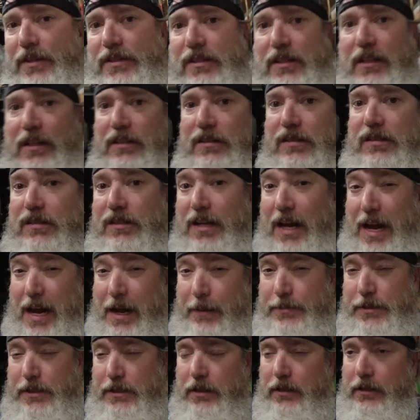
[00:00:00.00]
this thing
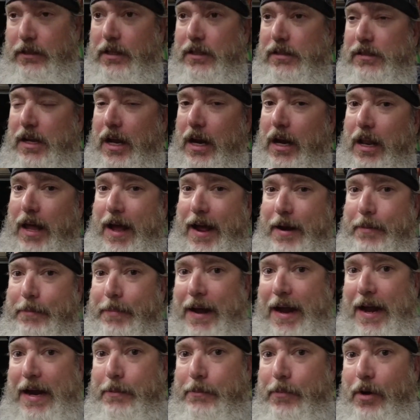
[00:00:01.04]
stops. It, it's got a lot of
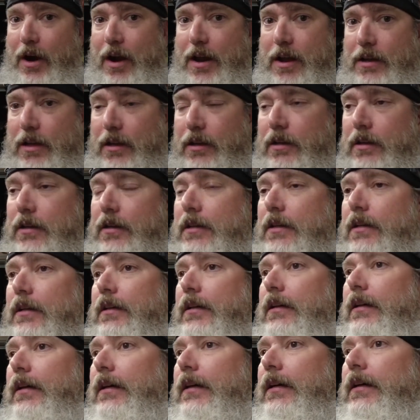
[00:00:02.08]
back brake.
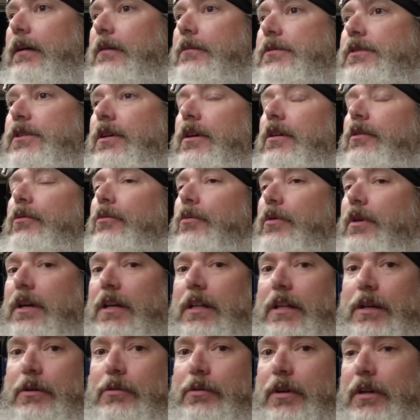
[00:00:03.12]
Um, so it
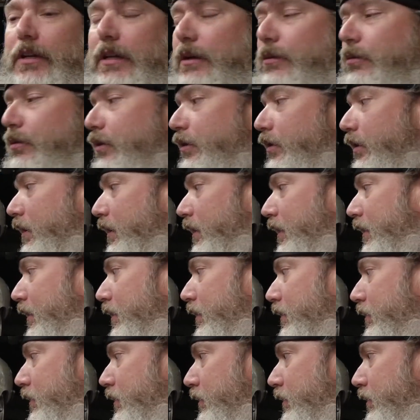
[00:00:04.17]
really, really will, uh,